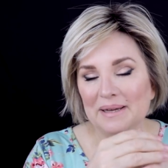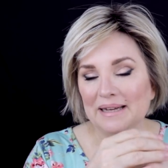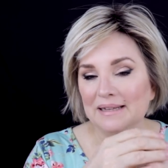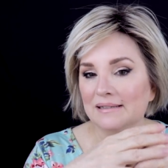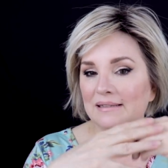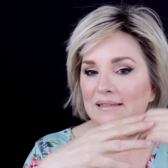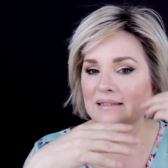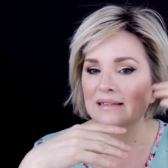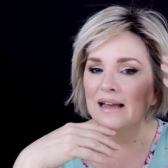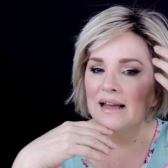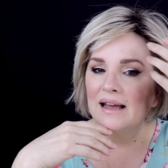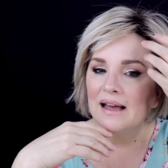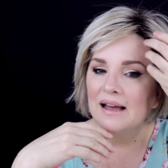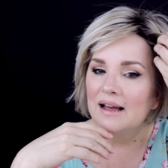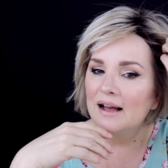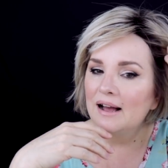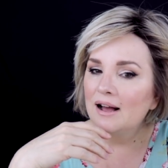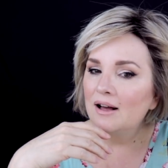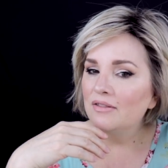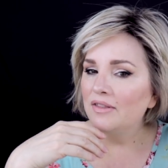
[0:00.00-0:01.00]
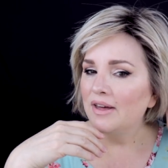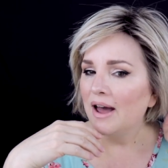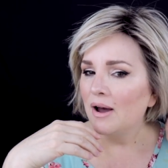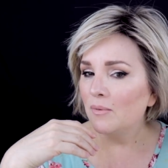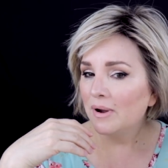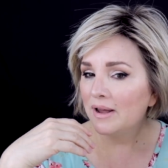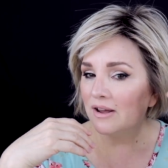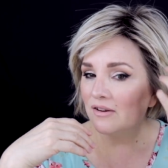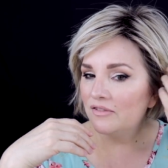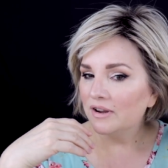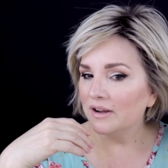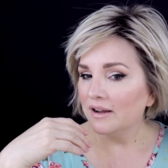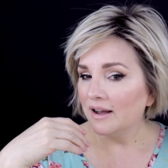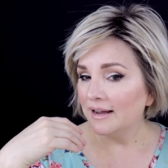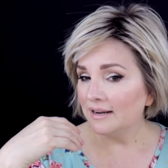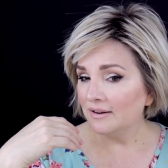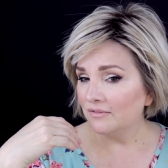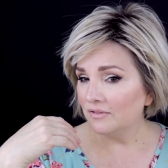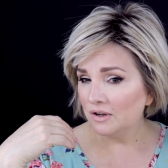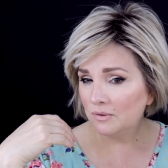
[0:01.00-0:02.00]
bits uh, that way, if it
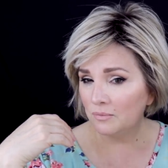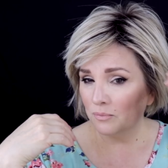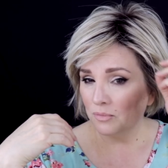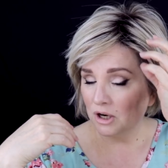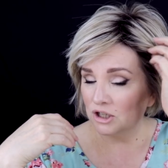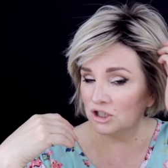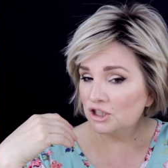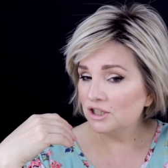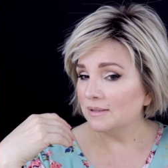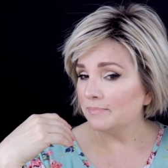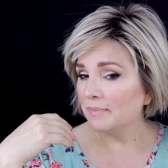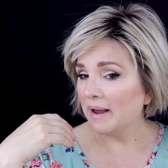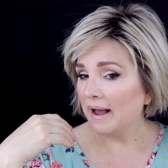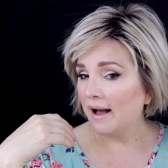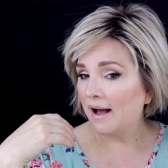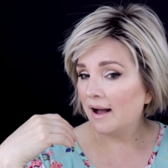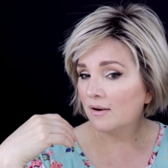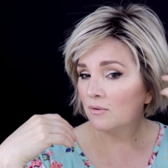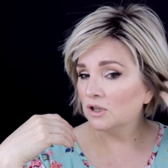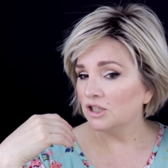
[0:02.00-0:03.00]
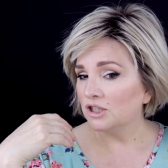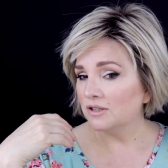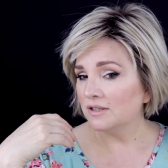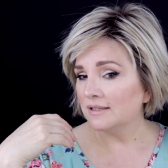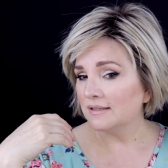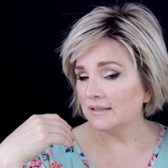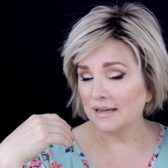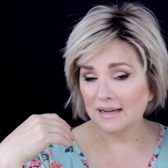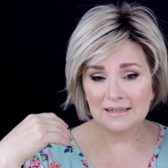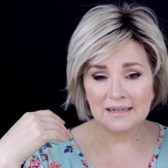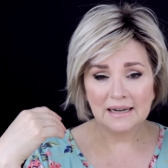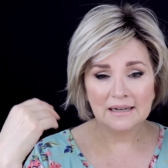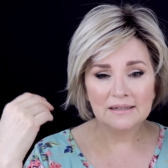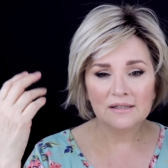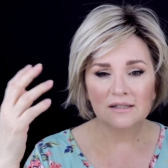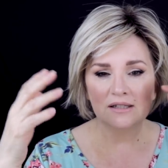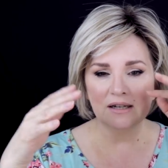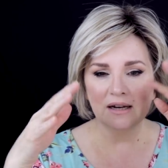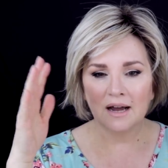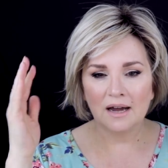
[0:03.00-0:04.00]
kind of brushes back, which this side
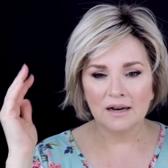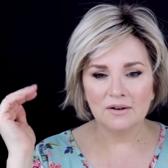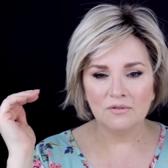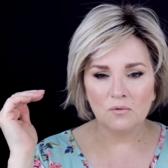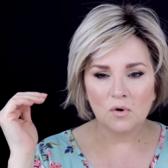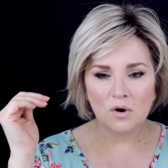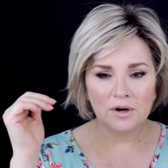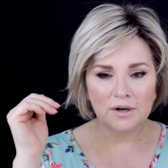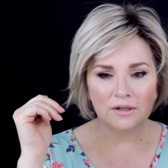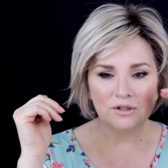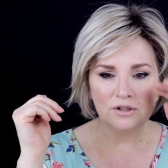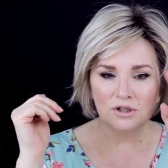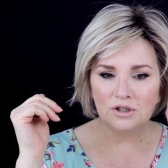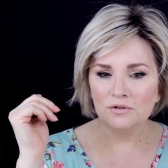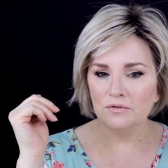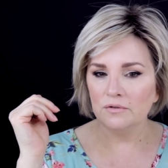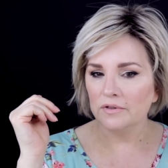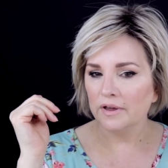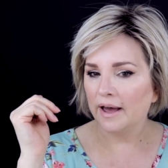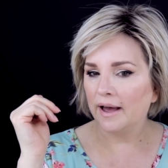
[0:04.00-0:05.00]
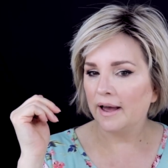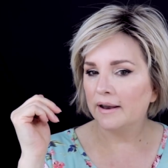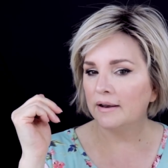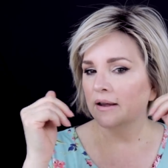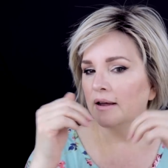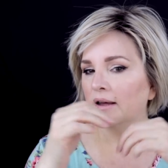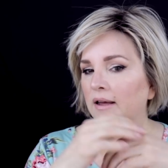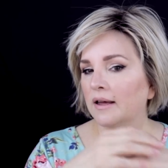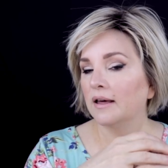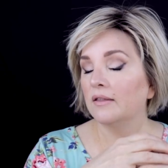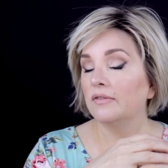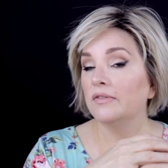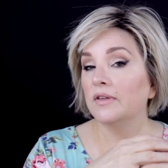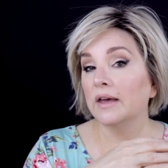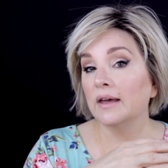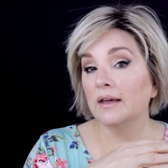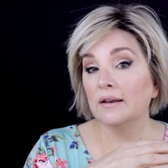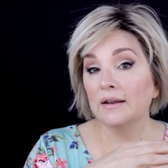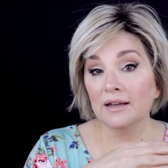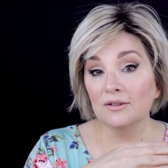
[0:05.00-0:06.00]
tends to kind of want to do that,
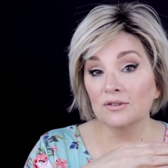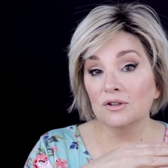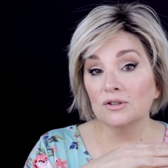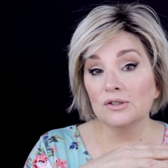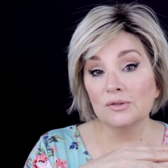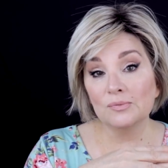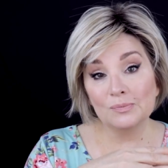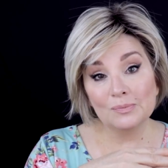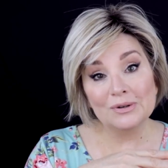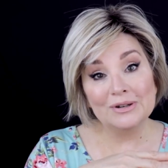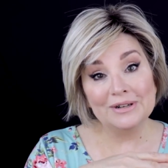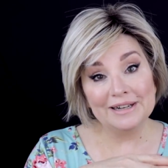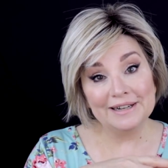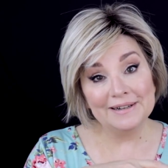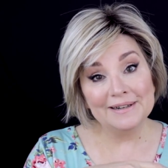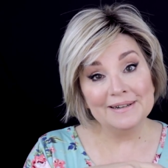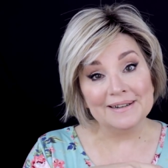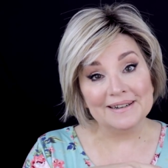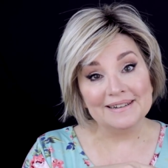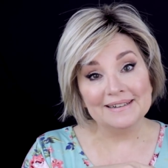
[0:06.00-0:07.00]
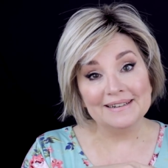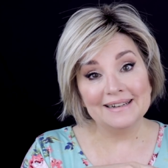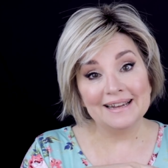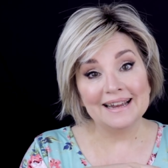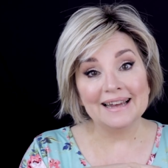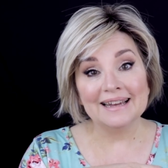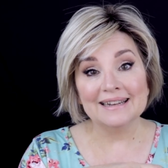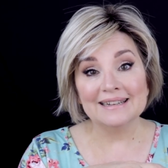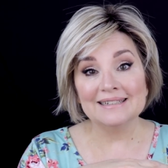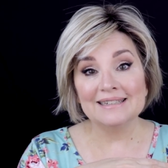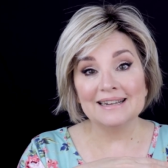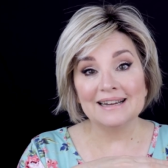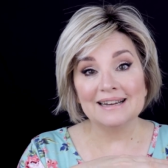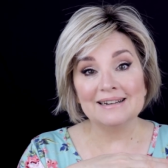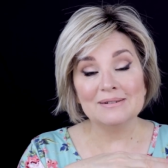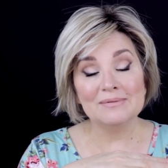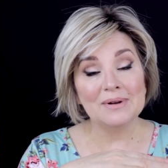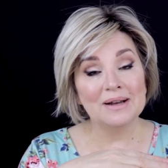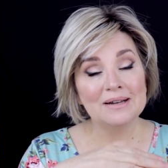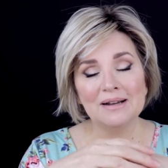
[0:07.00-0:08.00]
then it looks pretty good. And
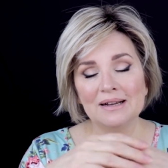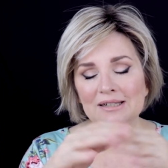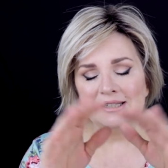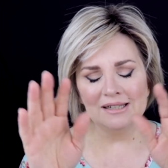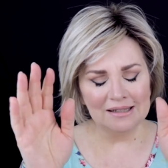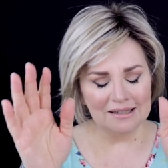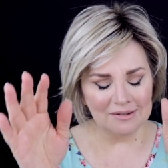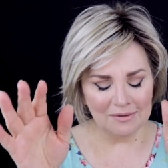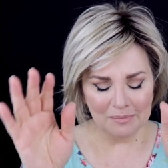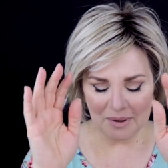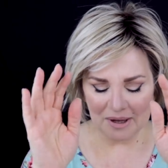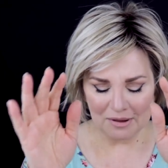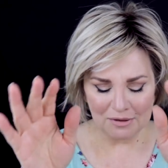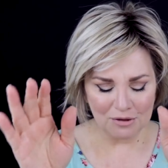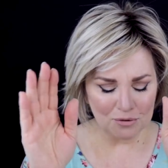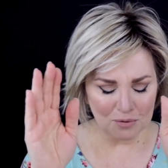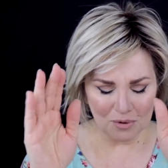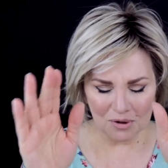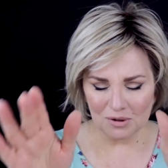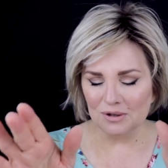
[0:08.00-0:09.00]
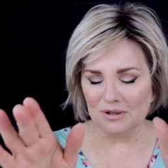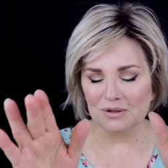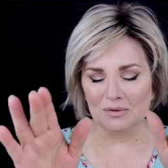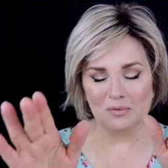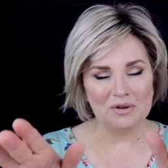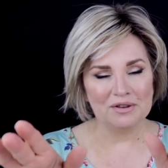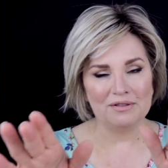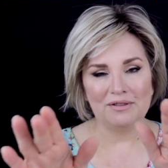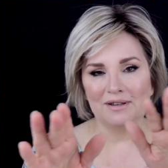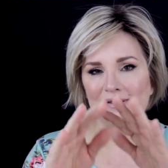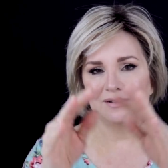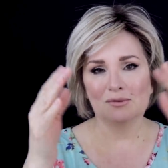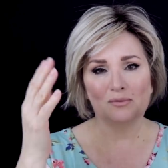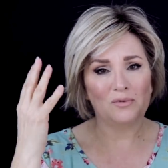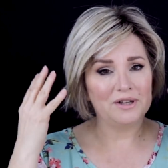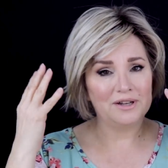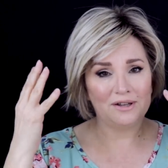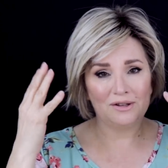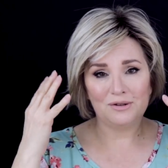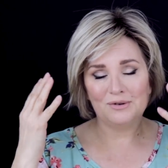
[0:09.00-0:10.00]
uh, I, I just have been thrilled with this
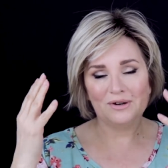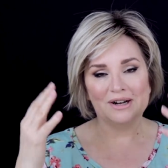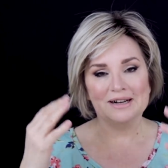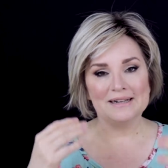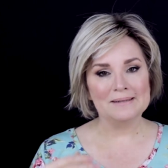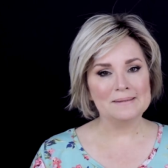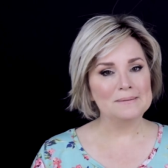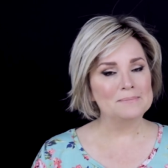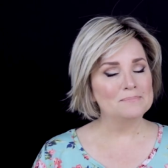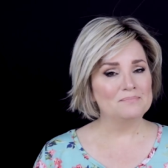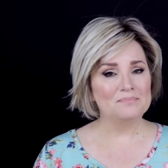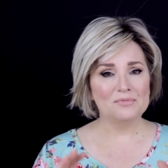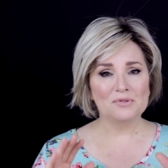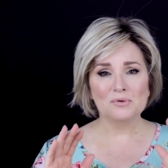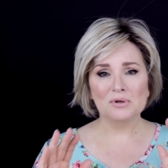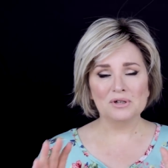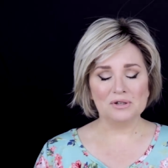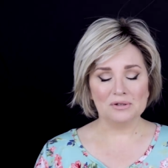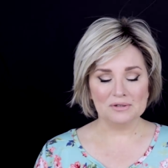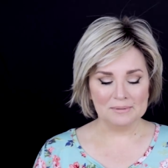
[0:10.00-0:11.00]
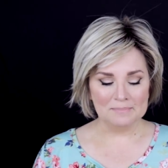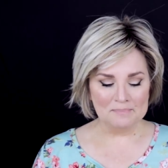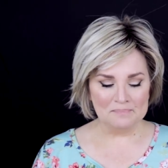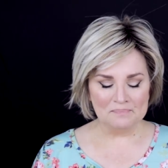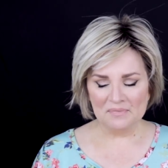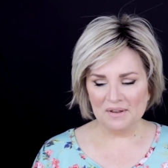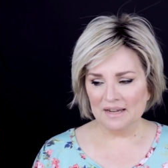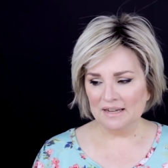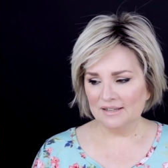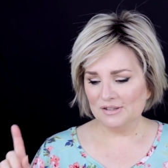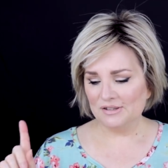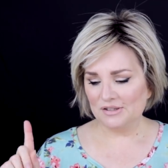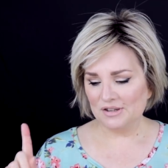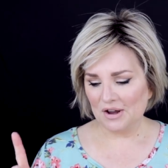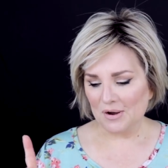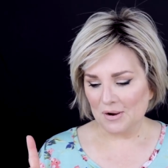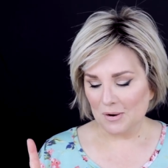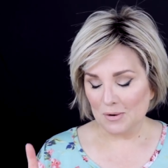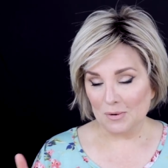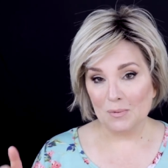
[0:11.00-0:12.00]
wig, you guys, thrilled.
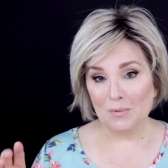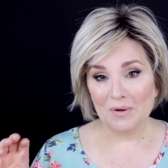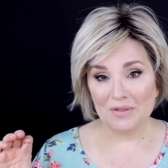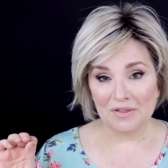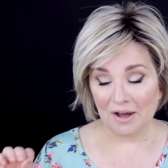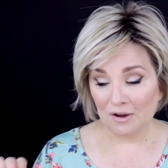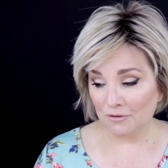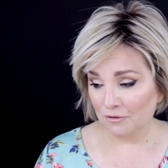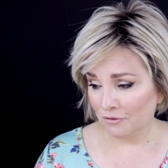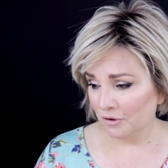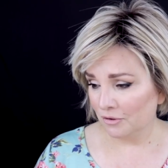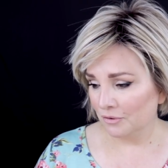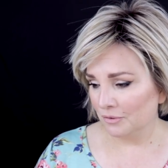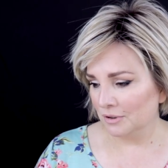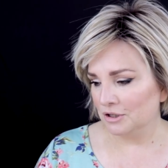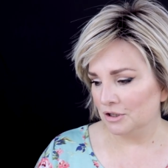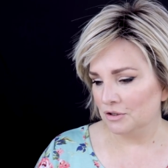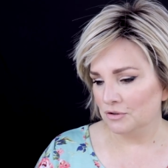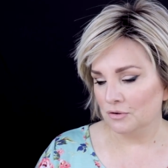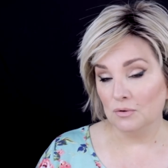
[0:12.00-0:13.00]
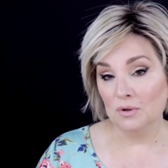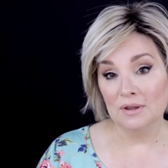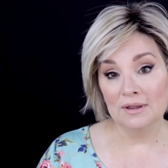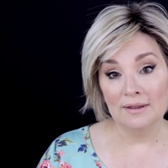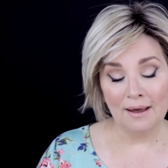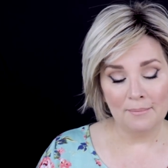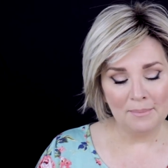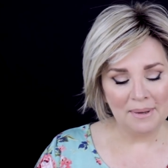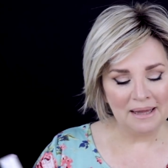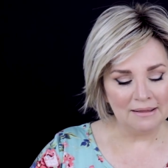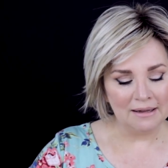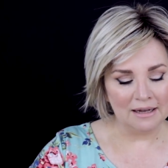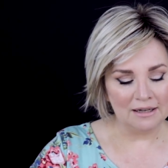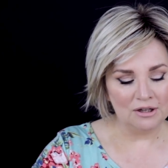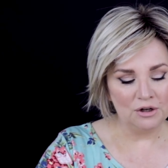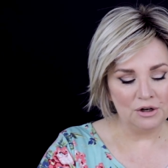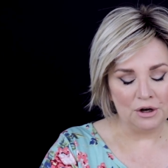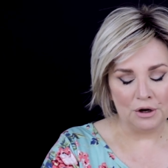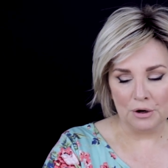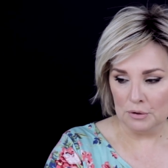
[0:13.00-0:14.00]
So without further ado, let me let
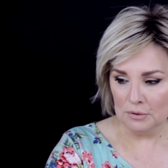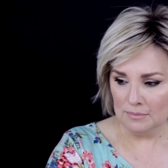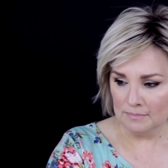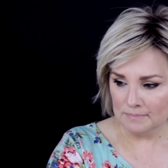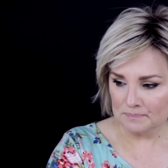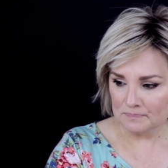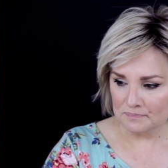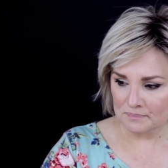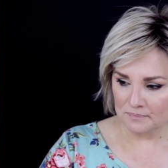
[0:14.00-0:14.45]
you know